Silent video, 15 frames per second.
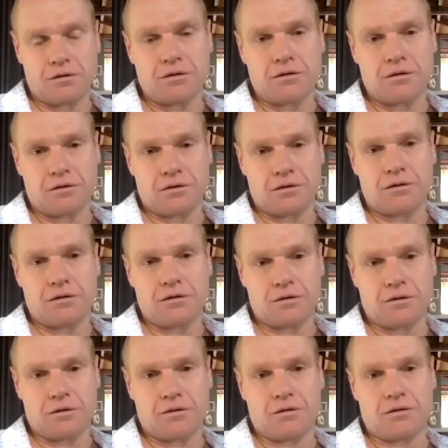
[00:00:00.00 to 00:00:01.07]

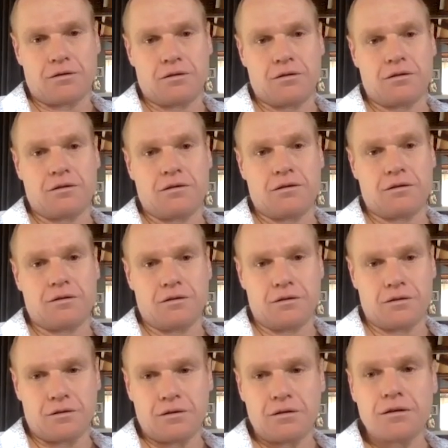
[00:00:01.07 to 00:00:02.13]

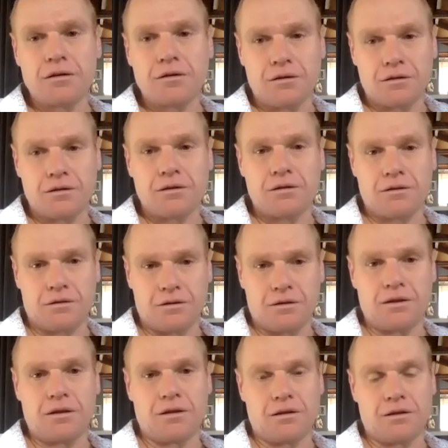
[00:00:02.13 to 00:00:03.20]

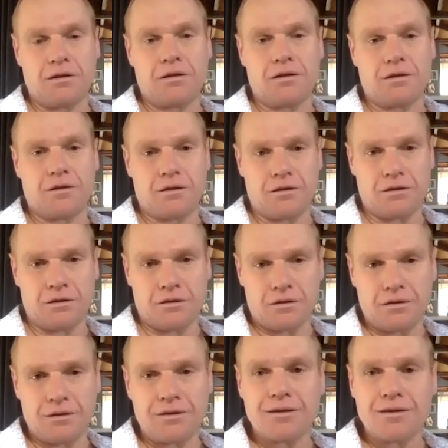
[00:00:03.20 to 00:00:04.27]

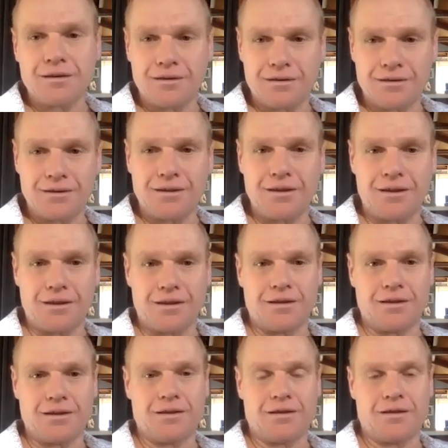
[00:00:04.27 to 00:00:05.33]

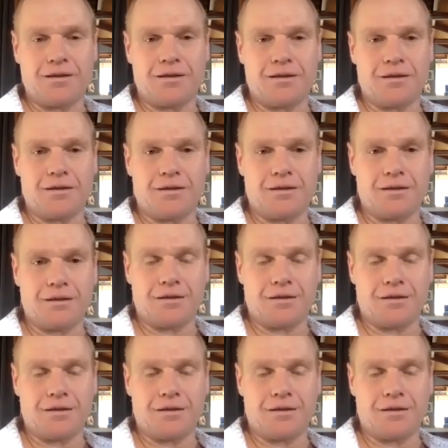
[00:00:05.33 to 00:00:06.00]
No words are spoken by the person on screen.